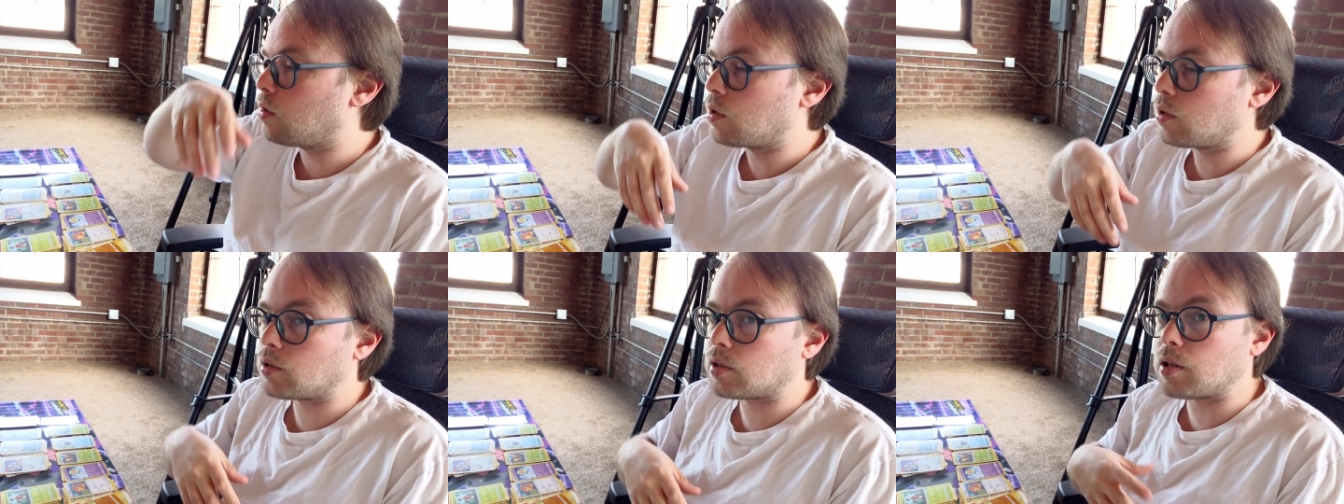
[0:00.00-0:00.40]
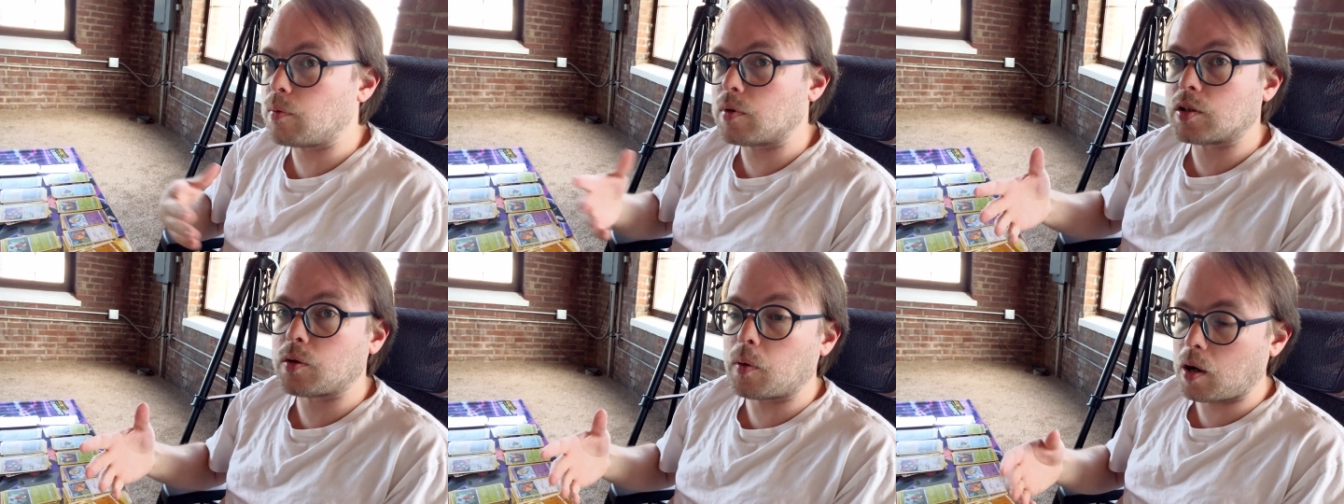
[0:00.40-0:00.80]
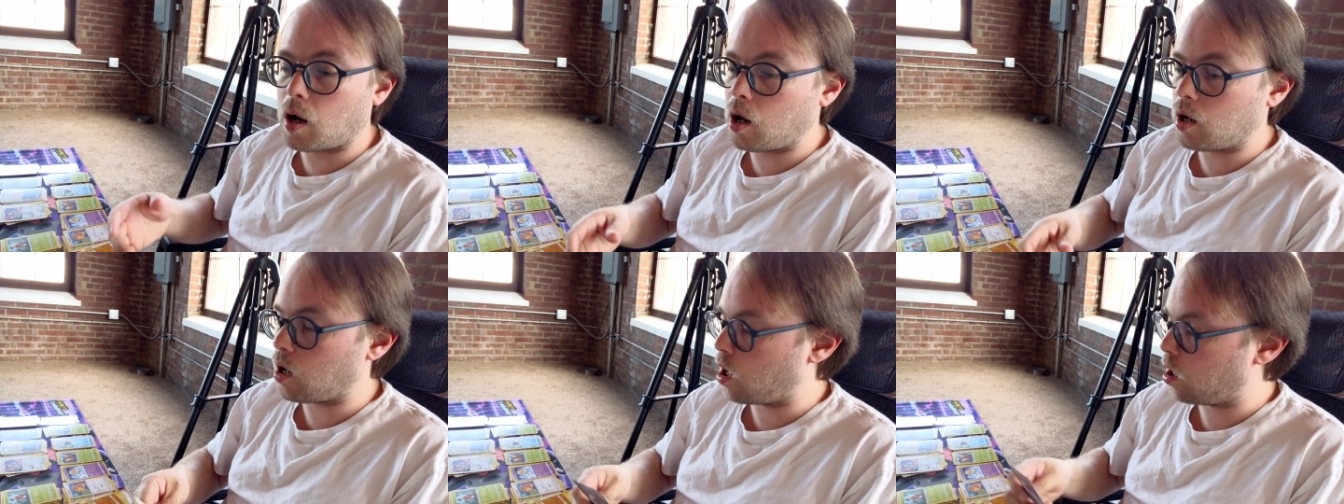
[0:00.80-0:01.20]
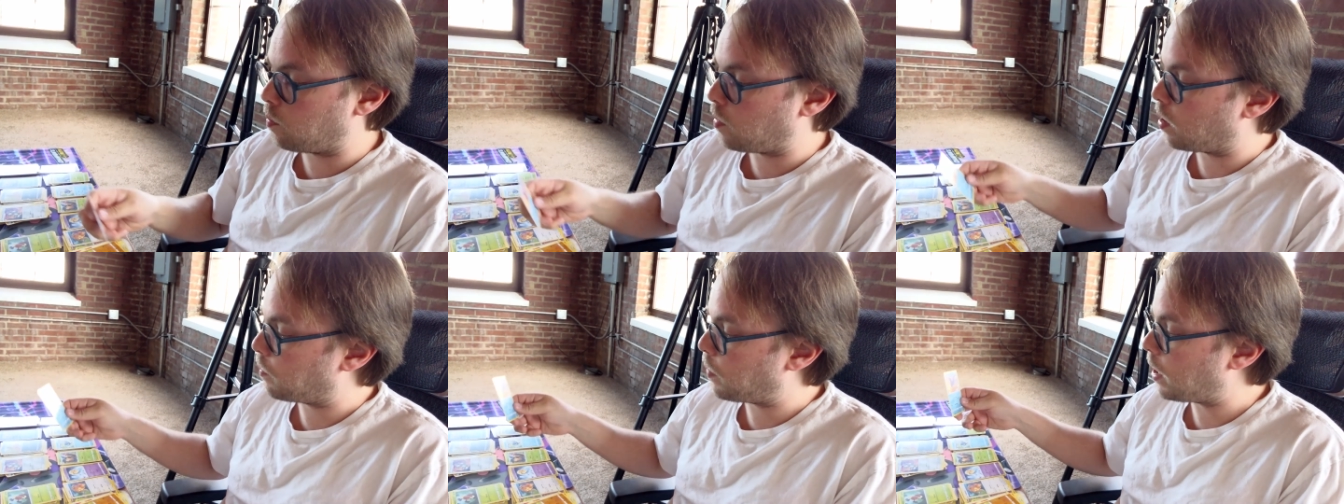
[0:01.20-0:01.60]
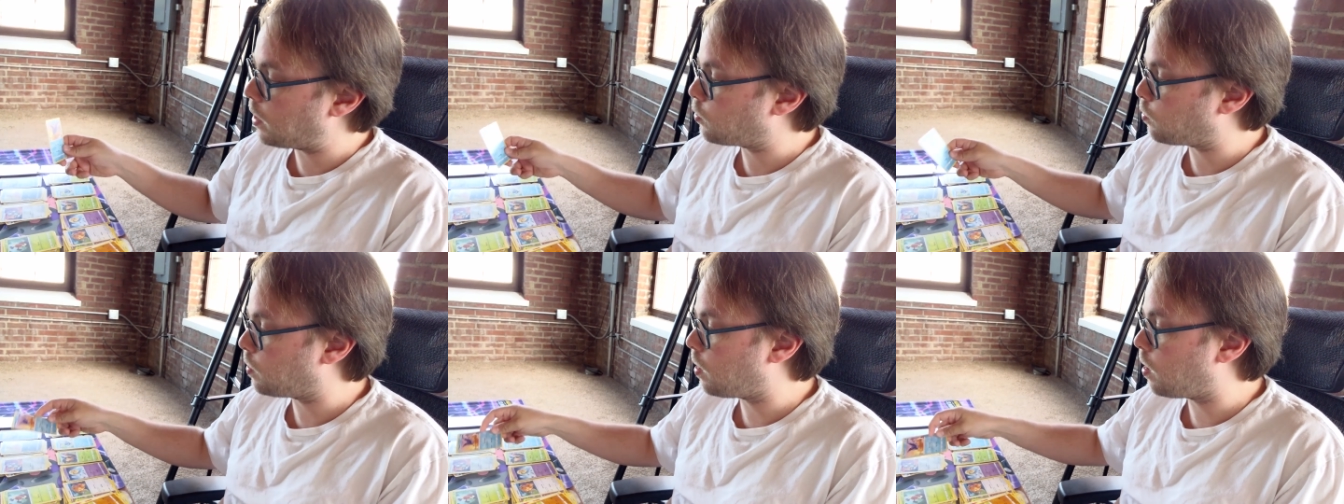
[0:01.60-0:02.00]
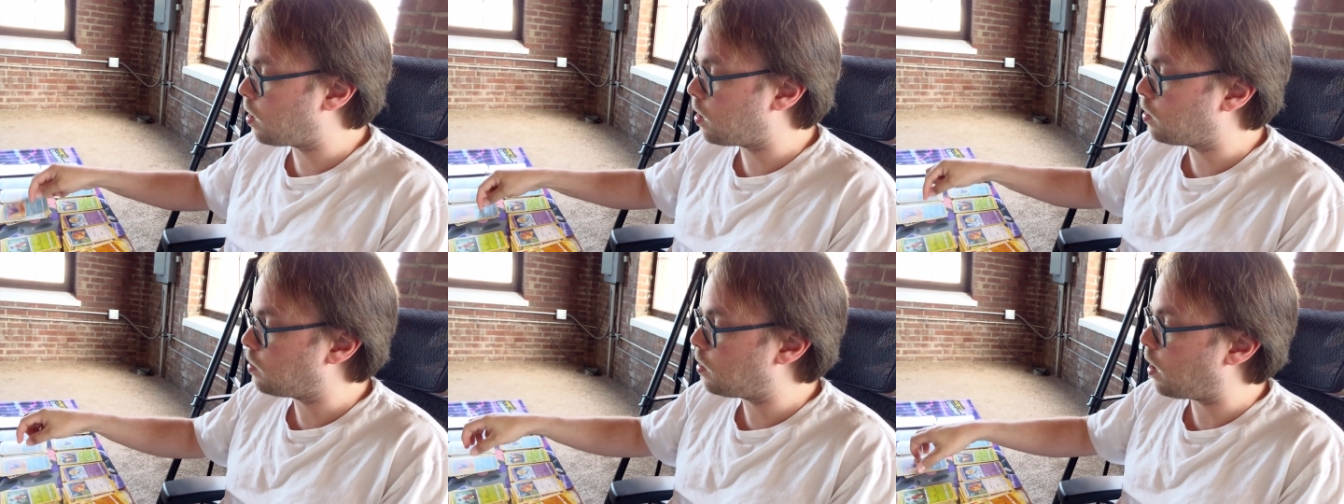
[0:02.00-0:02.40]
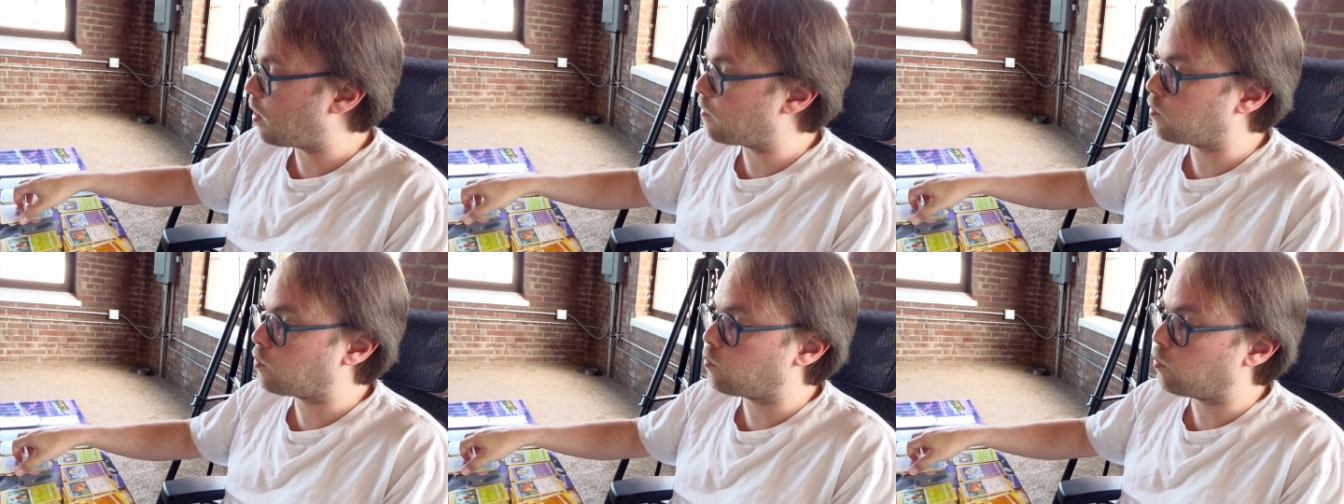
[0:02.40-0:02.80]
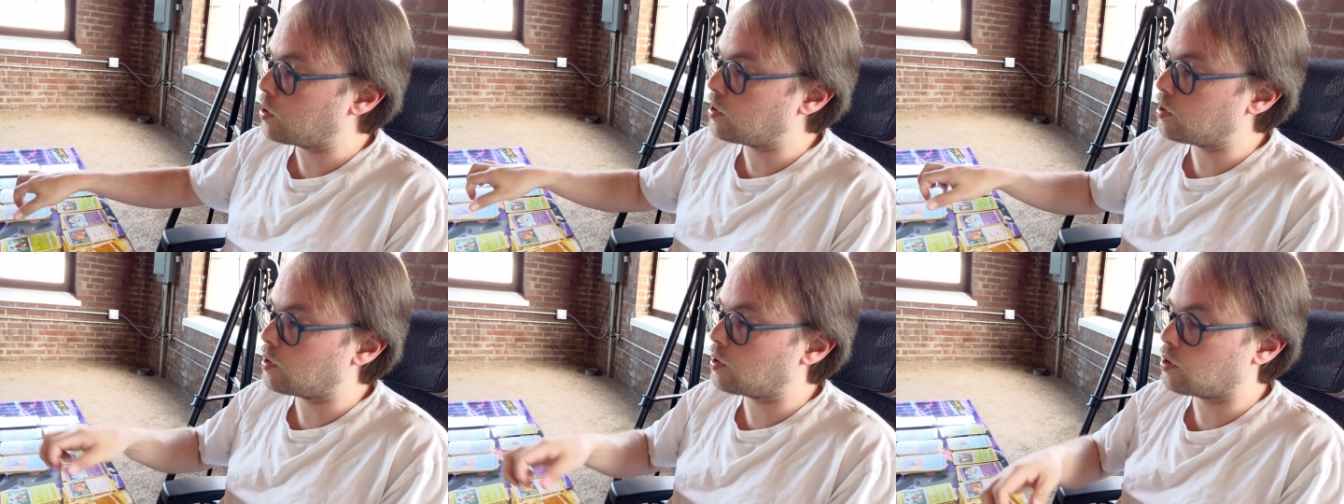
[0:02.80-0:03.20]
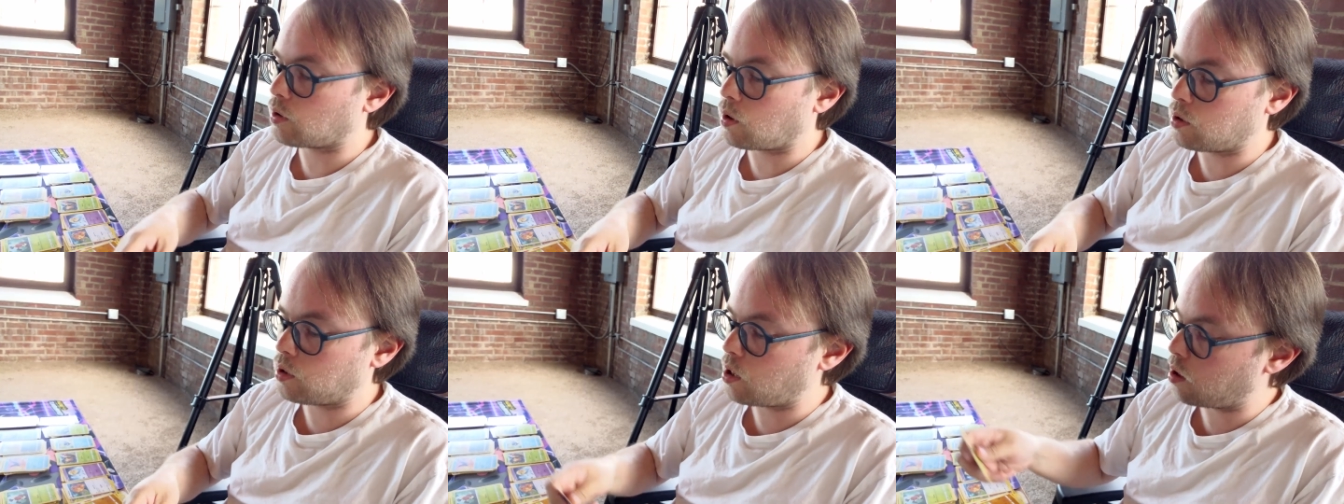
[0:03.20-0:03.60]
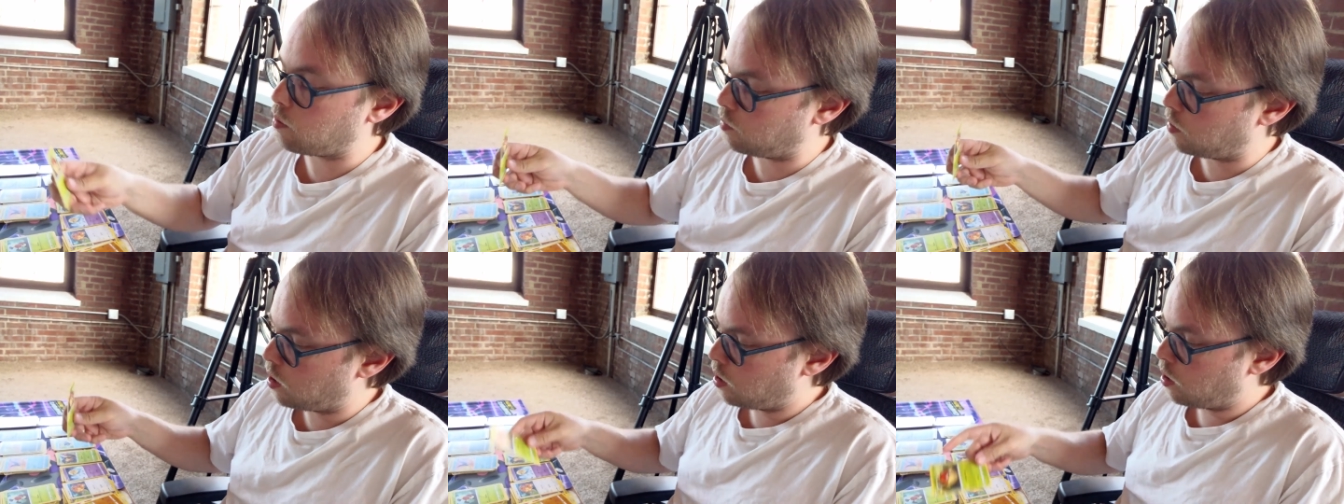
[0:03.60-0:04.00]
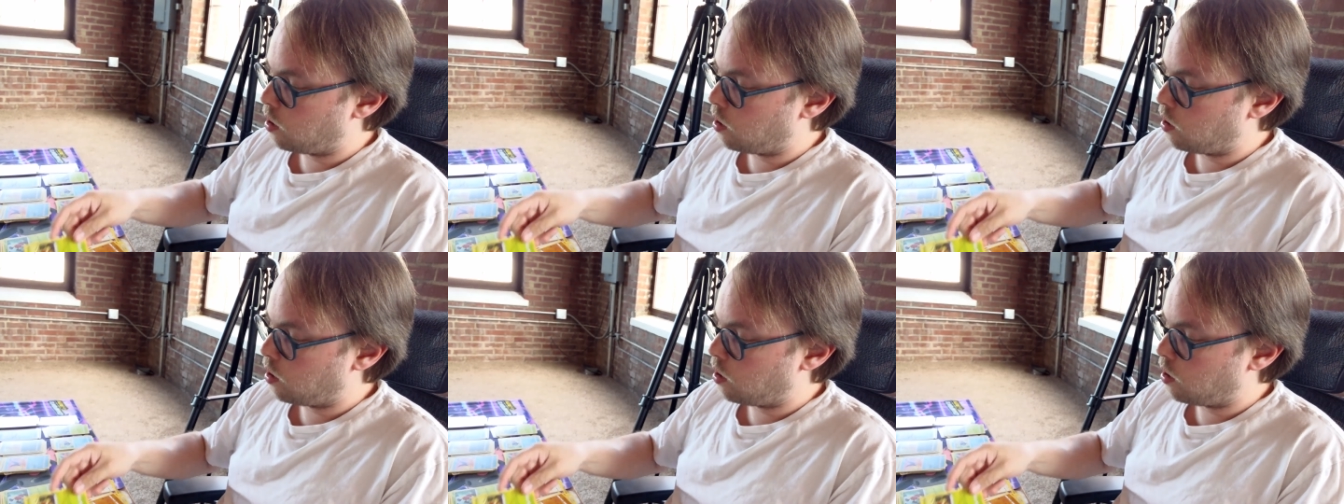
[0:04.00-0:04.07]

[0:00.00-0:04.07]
see what's going on my Patreon that I've recently started up.